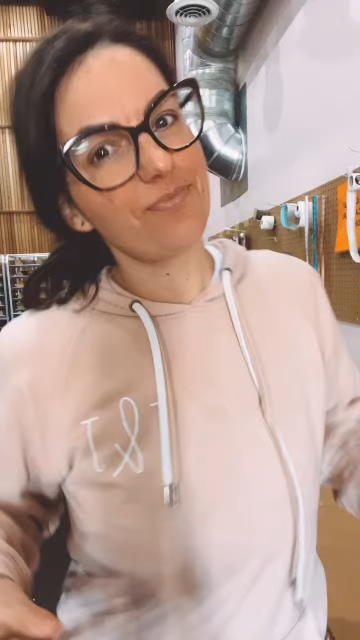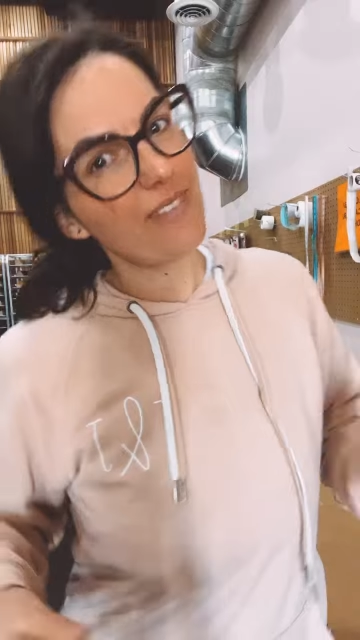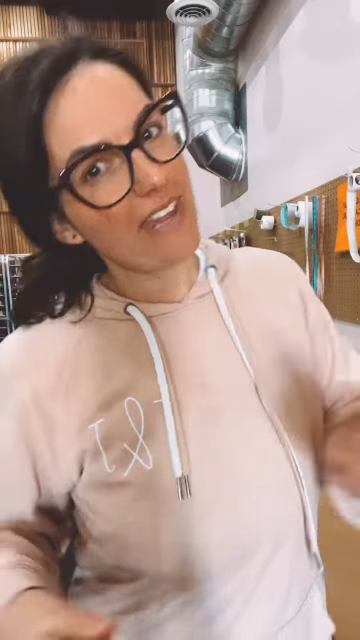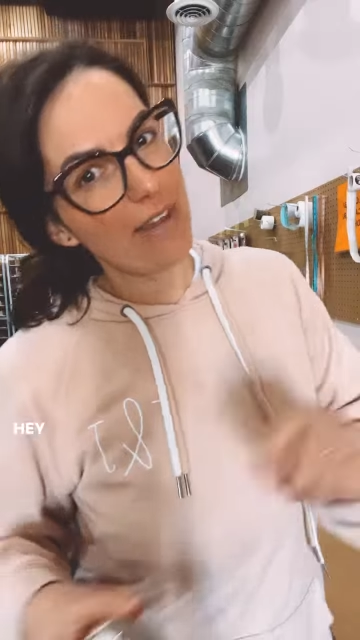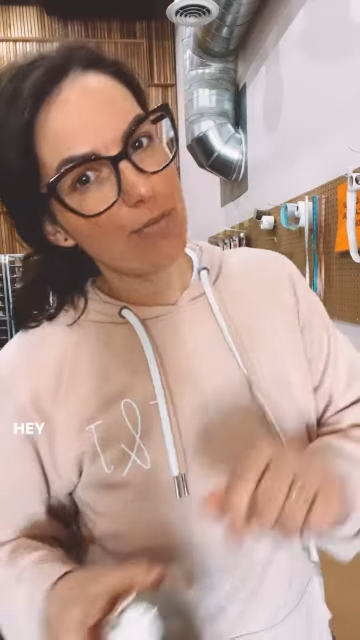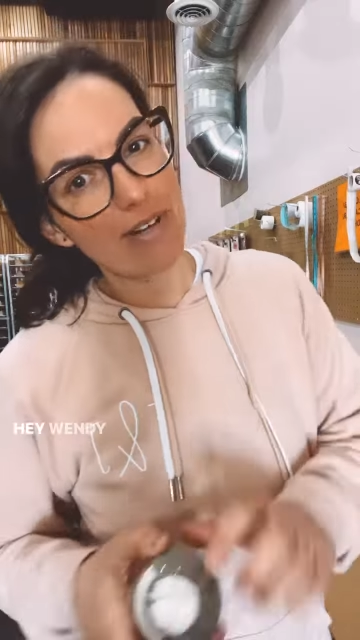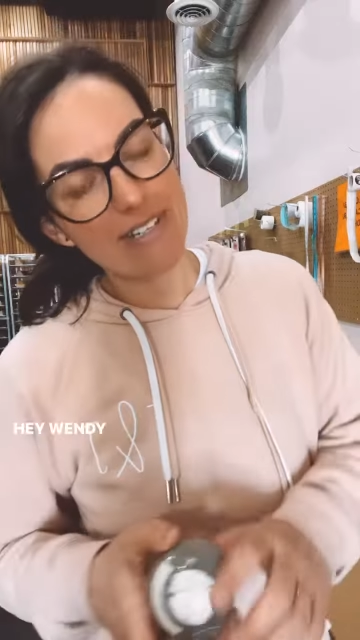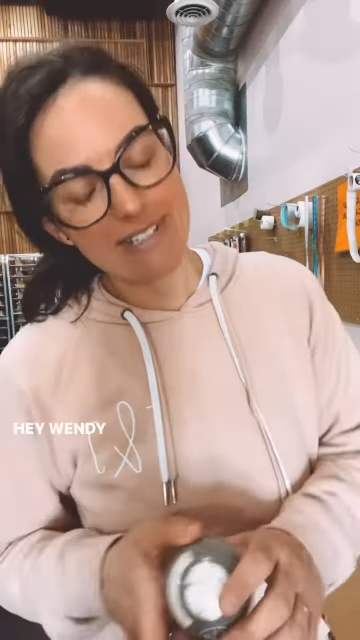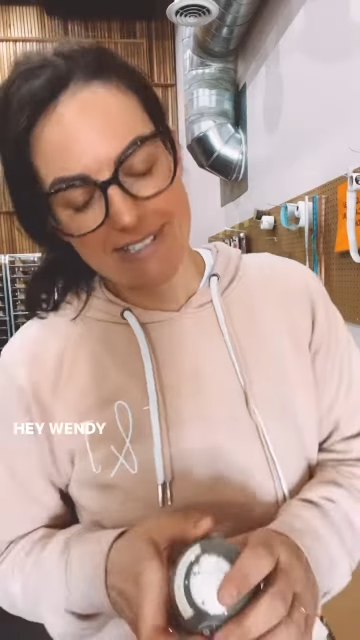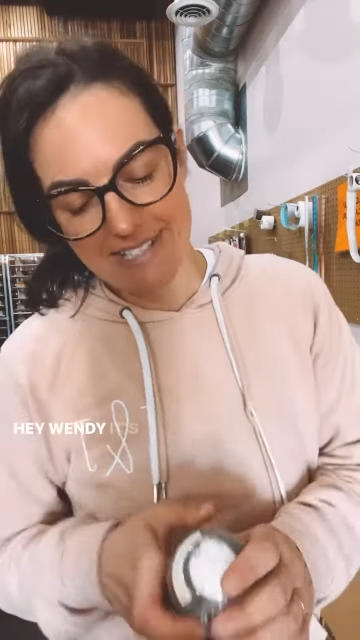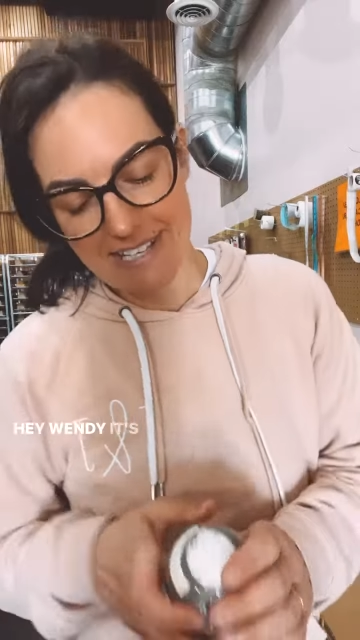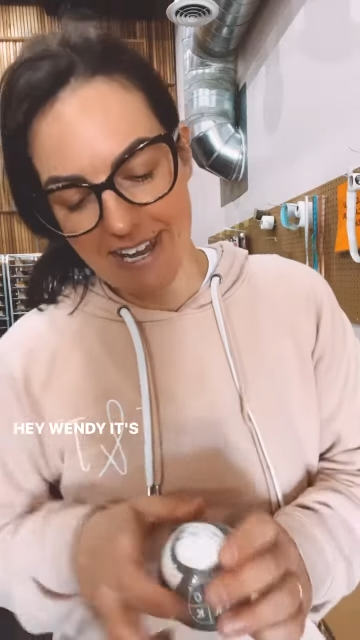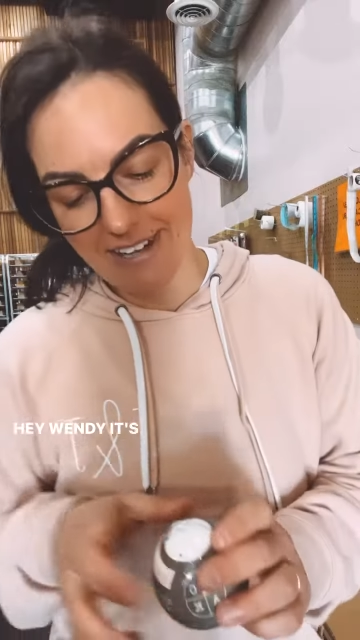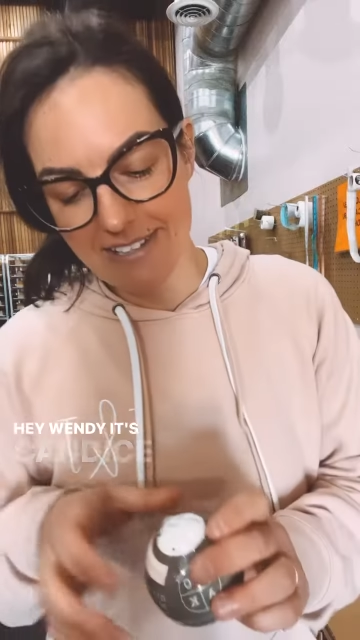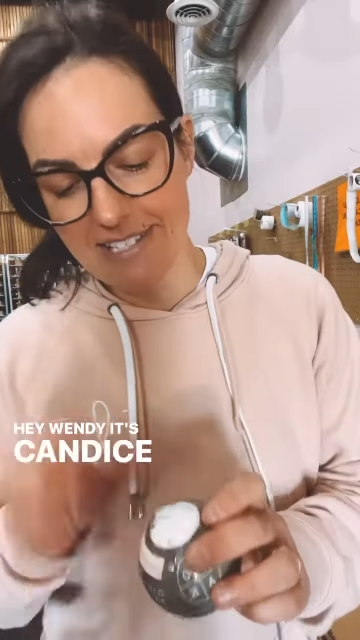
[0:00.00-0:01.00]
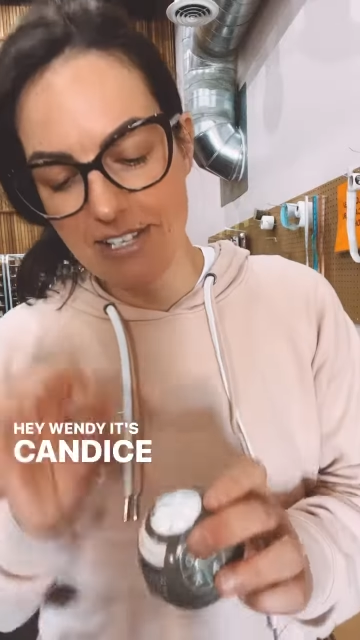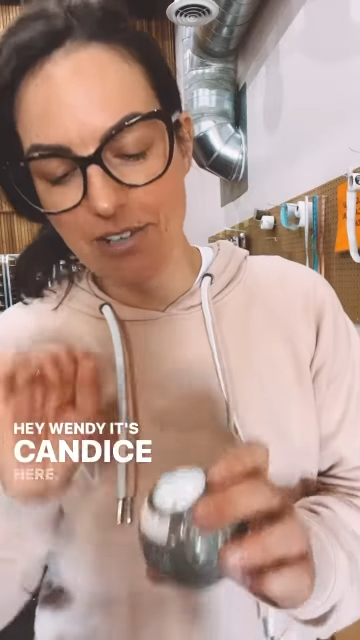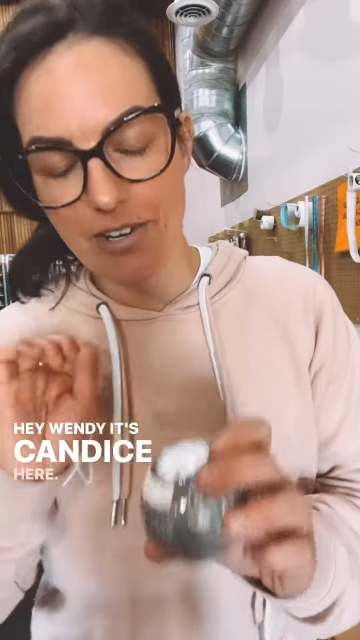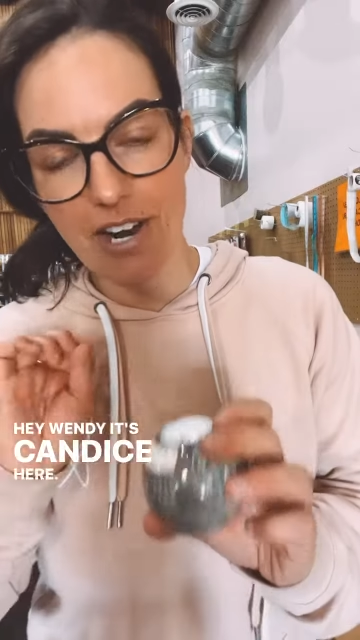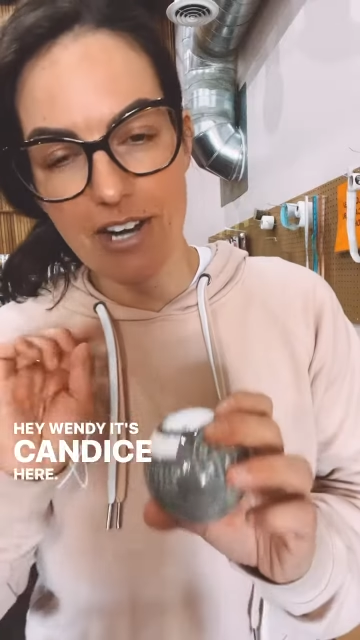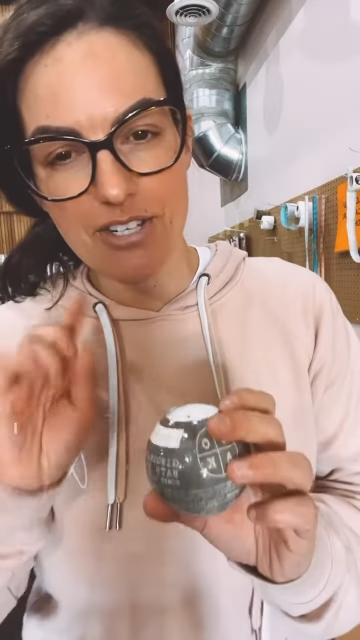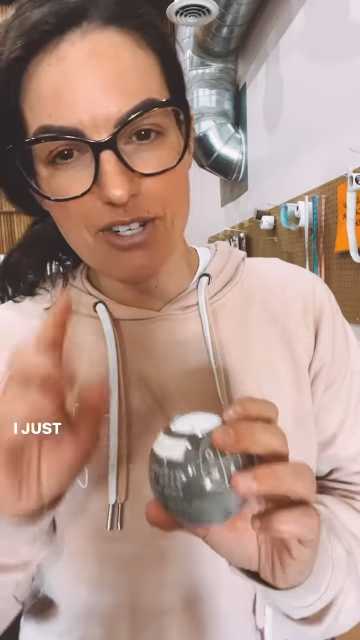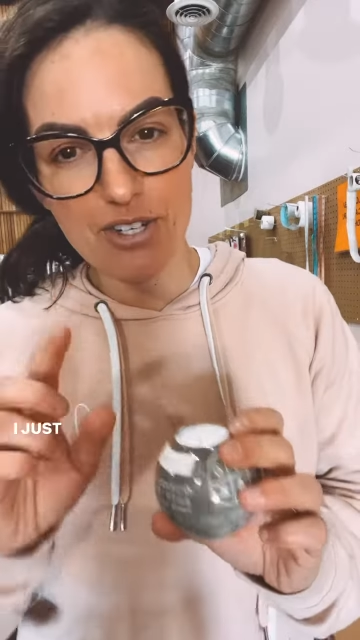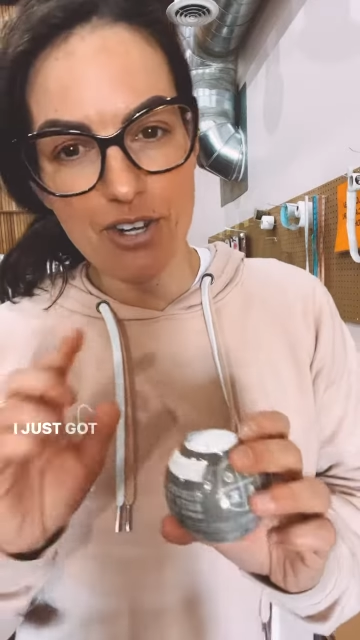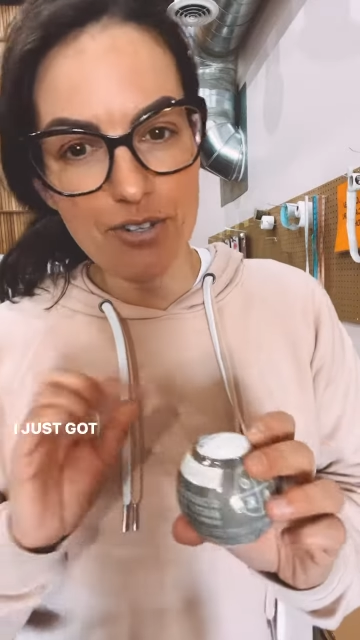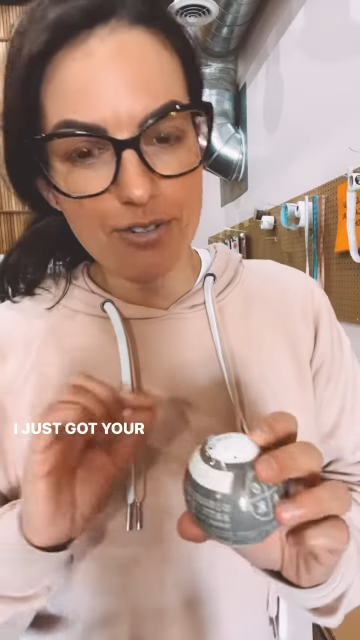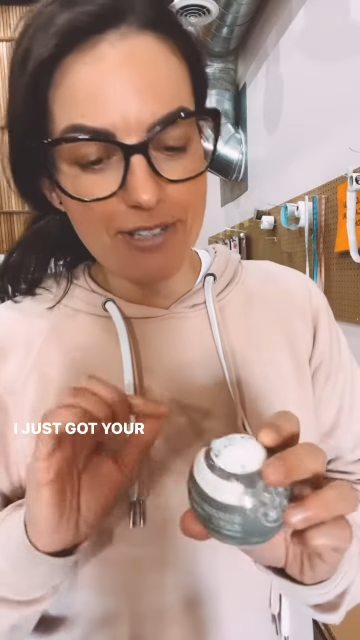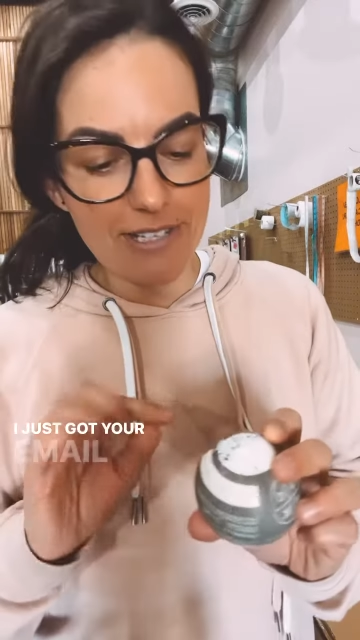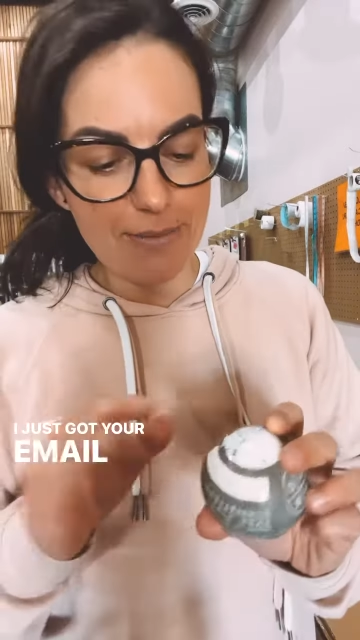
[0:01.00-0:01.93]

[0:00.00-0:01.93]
Hey Wendy, it's Candace here. I just got your